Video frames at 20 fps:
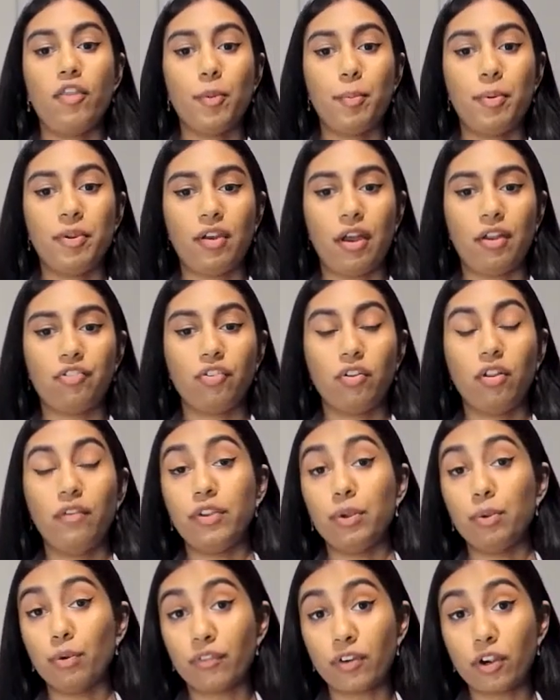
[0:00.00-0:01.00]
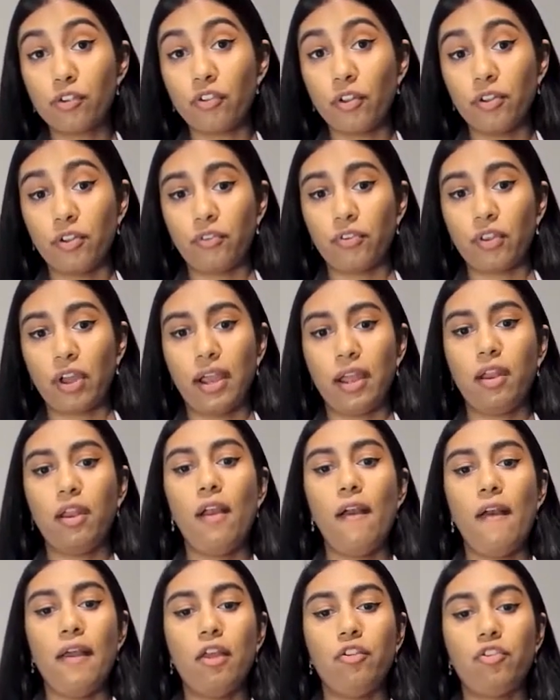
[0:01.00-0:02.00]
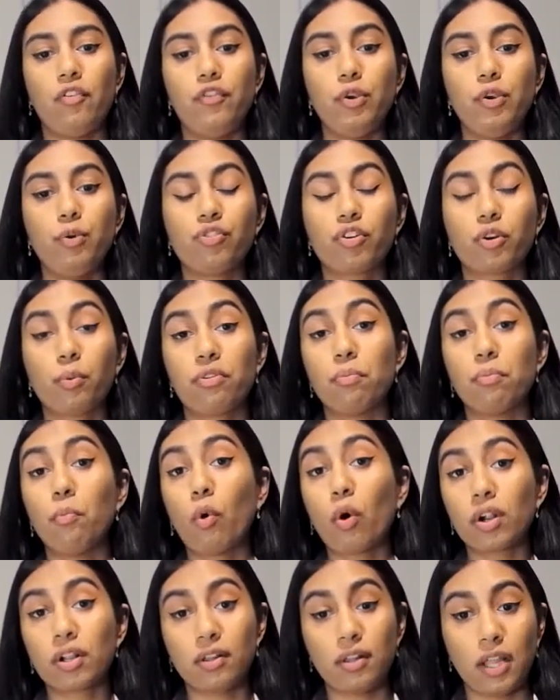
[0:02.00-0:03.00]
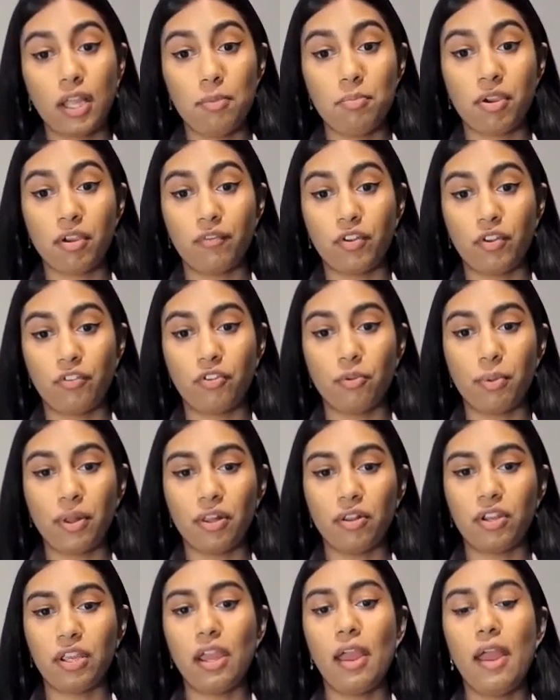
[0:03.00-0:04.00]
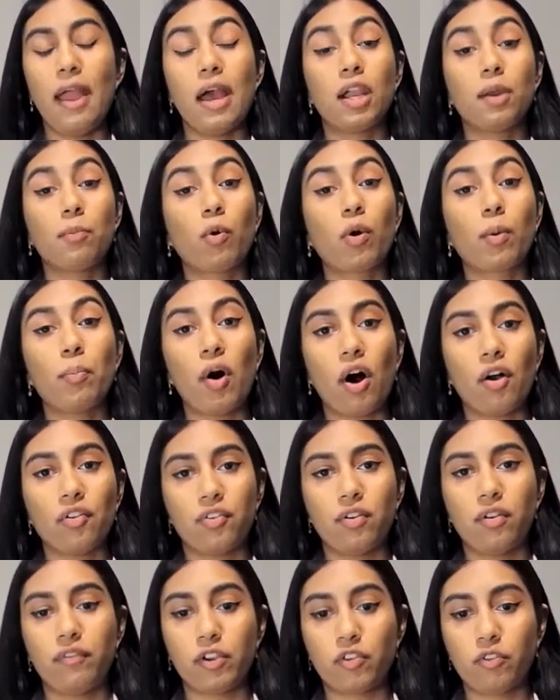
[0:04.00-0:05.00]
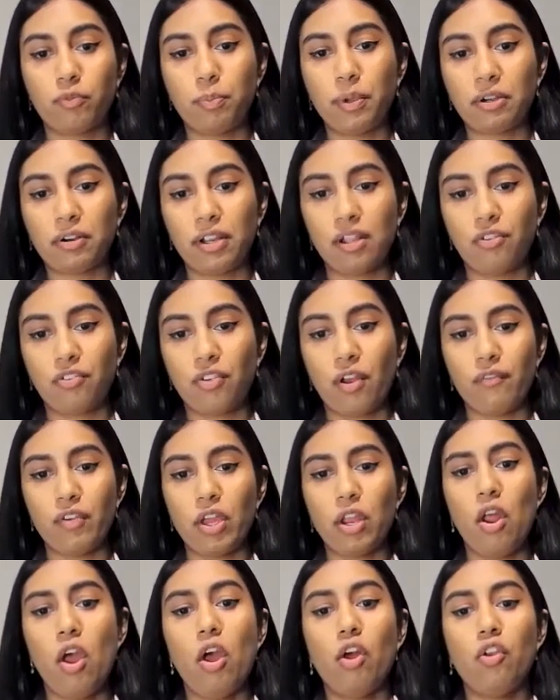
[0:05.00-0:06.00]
the potential of universal design is a future with more claiming of disability and a more positive experience of it,